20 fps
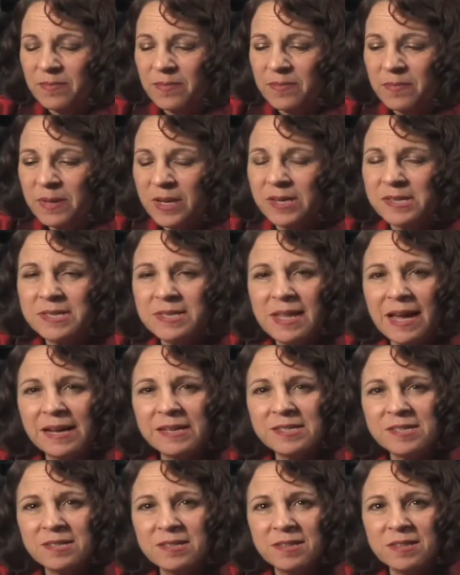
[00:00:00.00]
because
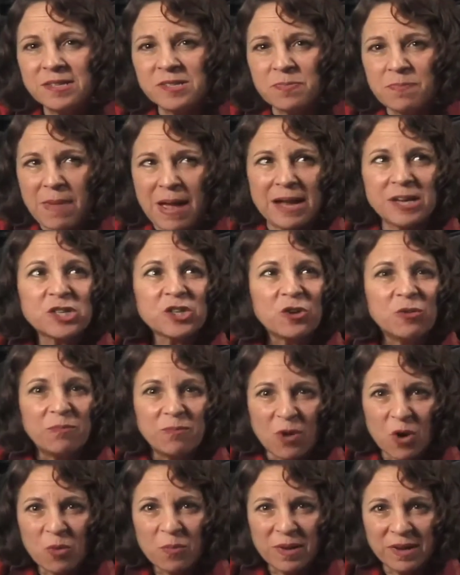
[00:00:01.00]
that's this magical
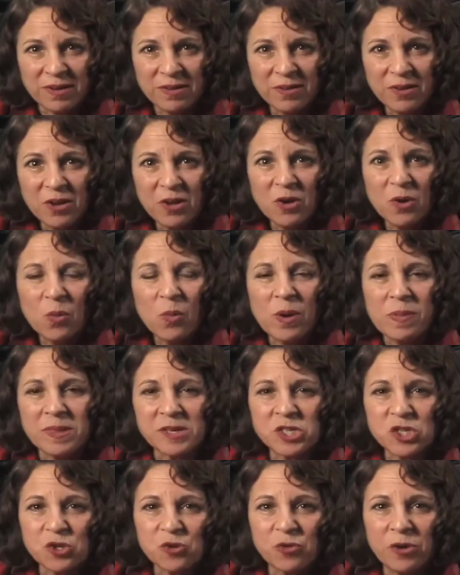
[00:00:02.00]
moment when the
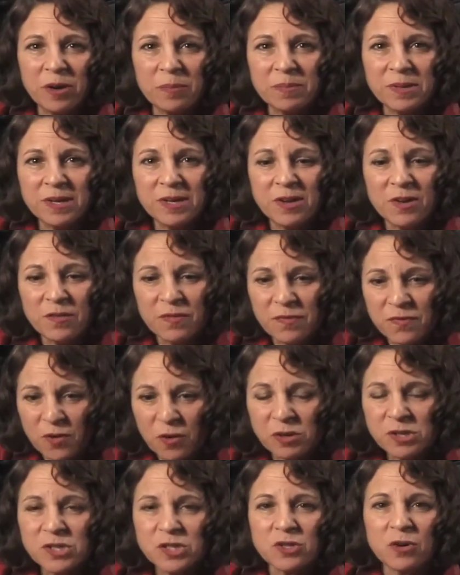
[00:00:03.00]
script
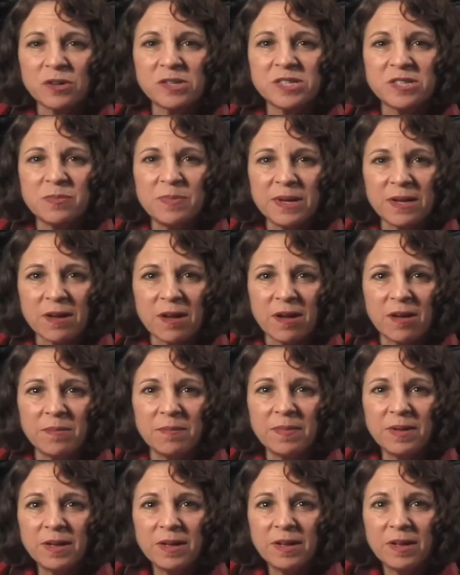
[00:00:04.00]
first starts to
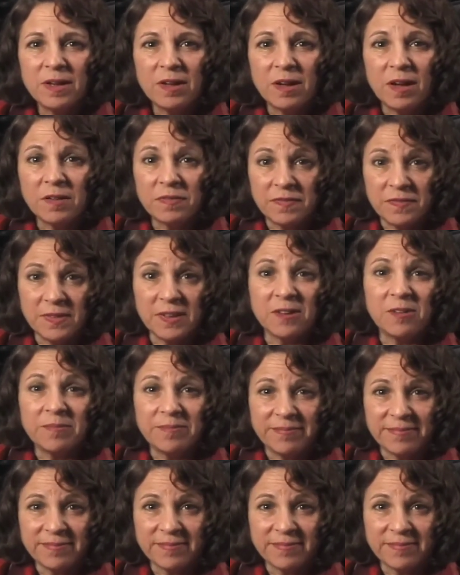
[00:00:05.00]
become a film.